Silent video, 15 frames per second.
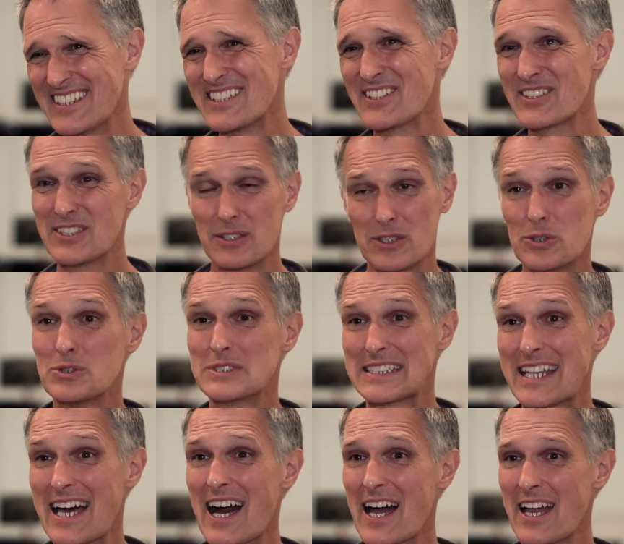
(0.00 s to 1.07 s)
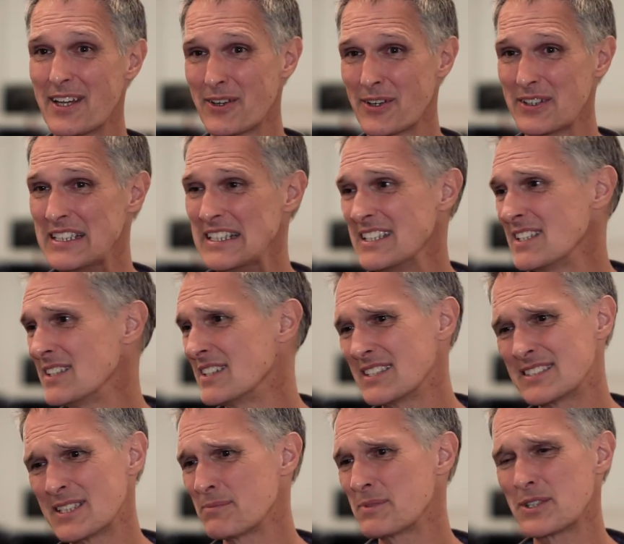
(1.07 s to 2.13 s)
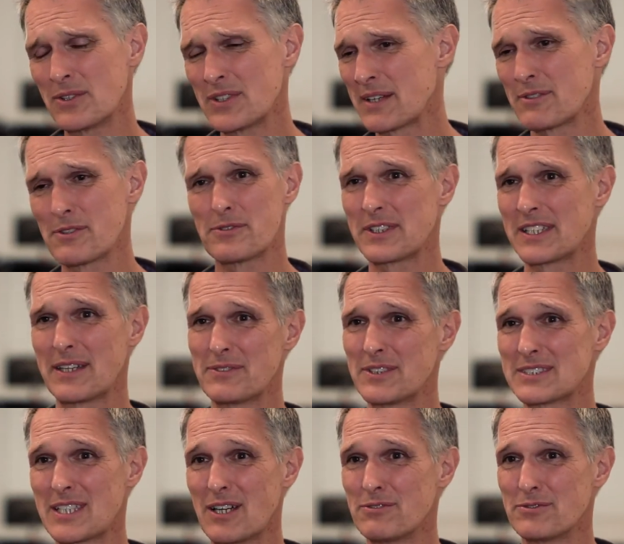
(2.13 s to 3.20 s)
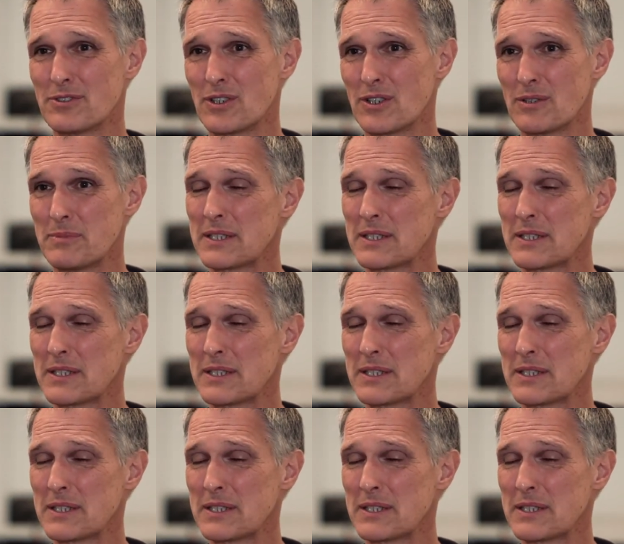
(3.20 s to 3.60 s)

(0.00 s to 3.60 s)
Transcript: You know, you lose an eye, or you did something you'll never forgive yourself for,